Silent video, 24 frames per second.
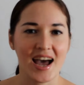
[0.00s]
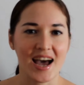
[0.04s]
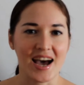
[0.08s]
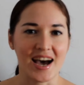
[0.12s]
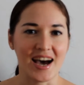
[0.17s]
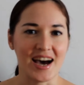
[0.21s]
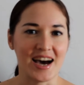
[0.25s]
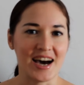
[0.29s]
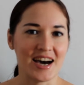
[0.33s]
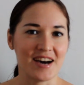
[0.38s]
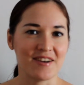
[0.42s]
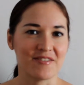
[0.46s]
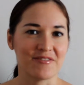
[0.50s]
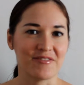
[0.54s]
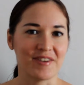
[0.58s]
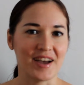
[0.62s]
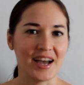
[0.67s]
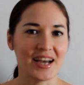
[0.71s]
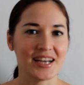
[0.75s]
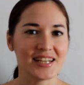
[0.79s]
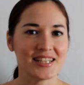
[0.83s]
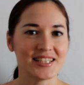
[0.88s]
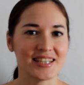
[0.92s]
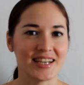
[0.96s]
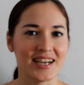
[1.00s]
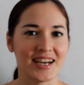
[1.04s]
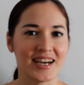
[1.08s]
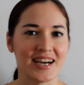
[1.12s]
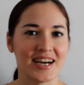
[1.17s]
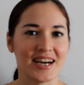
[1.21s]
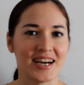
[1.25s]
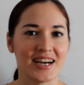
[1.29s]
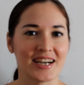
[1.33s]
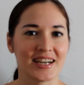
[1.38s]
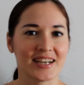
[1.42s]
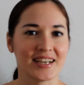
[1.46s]

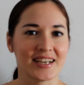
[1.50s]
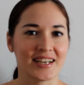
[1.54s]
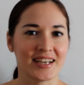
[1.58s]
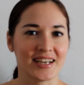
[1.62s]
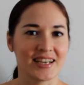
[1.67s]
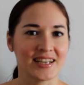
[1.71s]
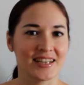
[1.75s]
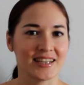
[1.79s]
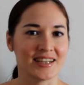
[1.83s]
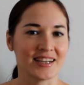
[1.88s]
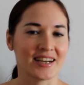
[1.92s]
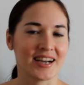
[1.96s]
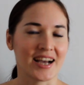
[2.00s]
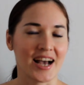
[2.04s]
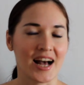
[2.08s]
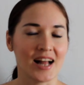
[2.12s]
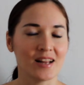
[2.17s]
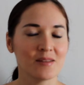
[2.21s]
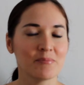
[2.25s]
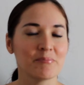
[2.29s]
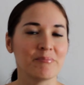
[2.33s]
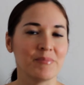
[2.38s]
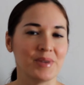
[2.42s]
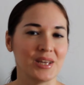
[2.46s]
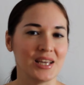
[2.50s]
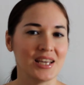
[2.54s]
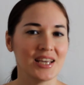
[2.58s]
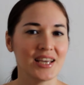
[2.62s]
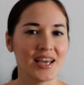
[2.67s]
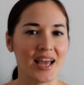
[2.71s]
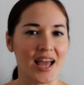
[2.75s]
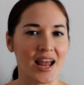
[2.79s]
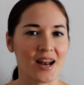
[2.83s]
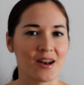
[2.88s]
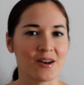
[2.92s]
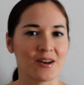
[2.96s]
that help
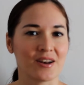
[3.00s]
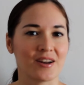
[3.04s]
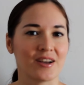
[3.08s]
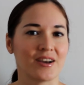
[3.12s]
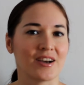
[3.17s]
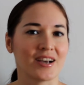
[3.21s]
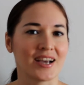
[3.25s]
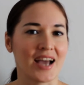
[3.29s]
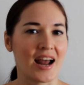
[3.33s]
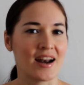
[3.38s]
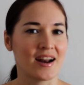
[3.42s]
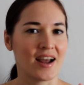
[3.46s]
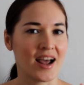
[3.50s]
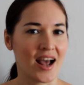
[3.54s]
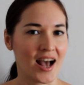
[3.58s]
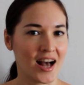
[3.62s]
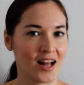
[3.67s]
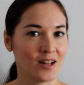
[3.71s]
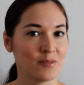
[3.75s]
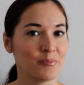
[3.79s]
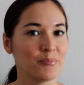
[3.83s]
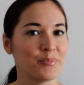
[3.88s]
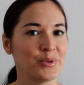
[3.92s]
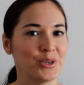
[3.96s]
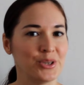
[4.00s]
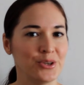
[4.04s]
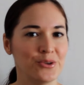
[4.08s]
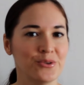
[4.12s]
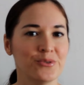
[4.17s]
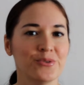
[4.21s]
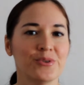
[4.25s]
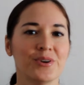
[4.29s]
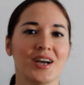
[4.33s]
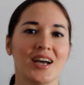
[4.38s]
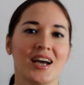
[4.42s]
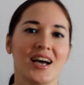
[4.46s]
me and can help
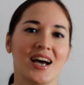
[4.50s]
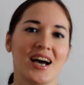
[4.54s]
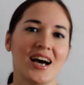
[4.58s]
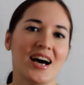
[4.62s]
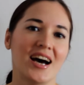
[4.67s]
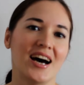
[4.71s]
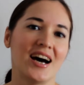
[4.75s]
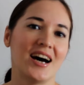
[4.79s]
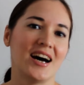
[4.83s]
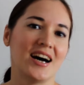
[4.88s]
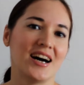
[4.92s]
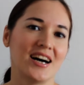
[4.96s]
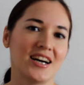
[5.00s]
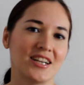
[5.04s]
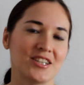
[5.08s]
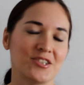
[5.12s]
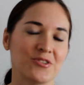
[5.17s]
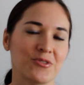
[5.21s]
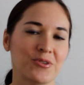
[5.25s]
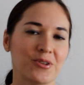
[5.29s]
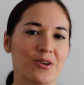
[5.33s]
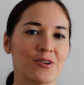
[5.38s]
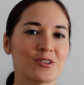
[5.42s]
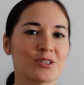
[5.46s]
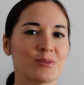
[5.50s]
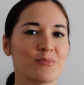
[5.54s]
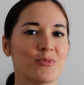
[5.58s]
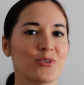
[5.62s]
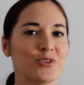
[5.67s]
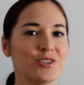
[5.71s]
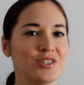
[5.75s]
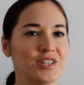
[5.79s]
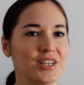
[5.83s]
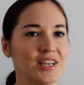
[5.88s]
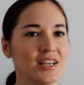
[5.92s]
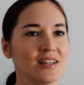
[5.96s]
you to close
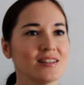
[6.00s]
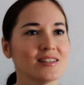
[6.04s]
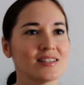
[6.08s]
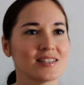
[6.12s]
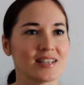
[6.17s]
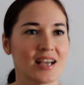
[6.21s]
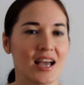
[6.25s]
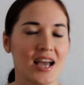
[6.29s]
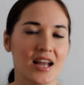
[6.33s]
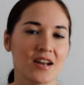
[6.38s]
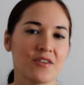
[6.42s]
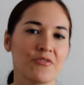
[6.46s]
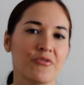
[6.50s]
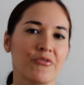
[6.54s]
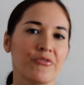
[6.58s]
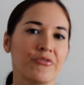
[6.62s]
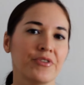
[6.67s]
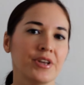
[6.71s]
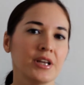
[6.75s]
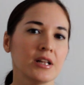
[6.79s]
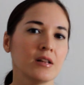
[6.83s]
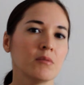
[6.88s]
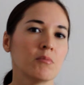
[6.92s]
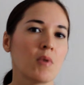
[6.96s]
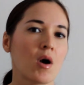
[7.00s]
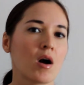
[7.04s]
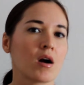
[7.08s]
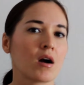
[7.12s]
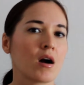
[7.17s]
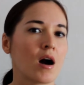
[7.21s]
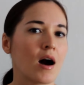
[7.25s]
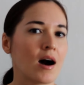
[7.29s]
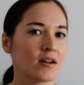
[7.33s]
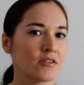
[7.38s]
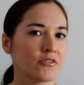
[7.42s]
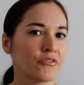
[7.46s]
more deals and feel more
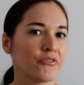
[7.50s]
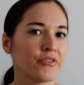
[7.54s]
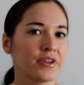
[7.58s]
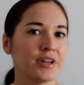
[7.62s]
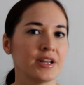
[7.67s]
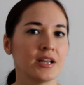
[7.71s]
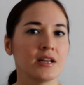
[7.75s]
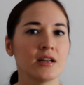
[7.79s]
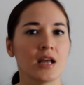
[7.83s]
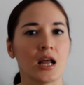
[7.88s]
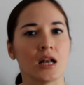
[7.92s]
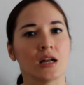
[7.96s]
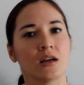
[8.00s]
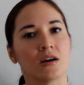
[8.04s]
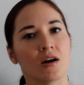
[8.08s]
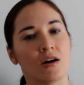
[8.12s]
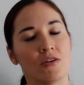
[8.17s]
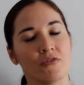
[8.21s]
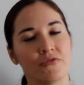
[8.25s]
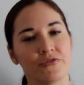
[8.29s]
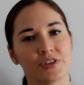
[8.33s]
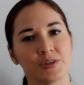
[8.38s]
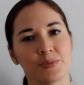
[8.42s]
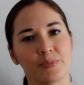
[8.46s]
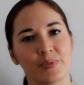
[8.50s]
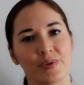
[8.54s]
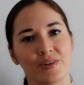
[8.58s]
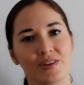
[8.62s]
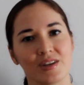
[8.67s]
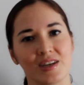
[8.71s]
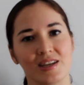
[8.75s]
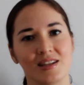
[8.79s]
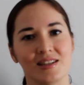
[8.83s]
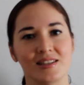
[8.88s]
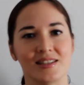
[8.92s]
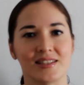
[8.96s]
confident and comfortable
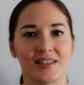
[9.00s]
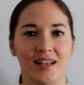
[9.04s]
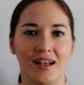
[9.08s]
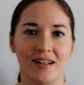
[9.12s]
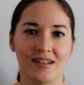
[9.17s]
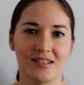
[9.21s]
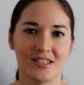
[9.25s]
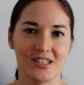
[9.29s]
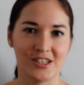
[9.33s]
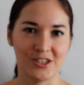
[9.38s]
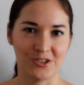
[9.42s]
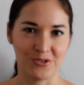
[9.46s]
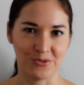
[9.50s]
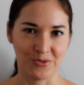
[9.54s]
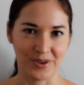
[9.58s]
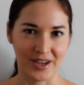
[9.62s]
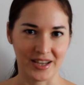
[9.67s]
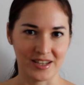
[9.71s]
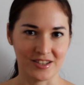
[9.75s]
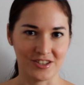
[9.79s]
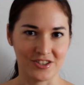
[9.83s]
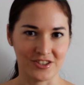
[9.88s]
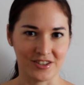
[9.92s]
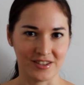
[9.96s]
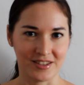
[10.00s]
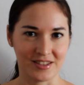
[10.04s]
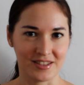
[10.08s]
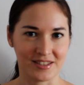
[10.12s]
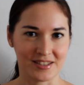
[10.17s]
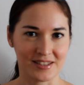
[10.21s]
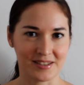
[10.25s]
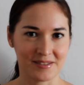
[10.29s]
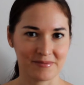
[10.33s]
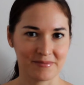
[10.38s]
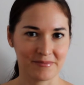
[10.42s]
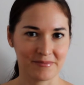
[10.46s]
in sales situations.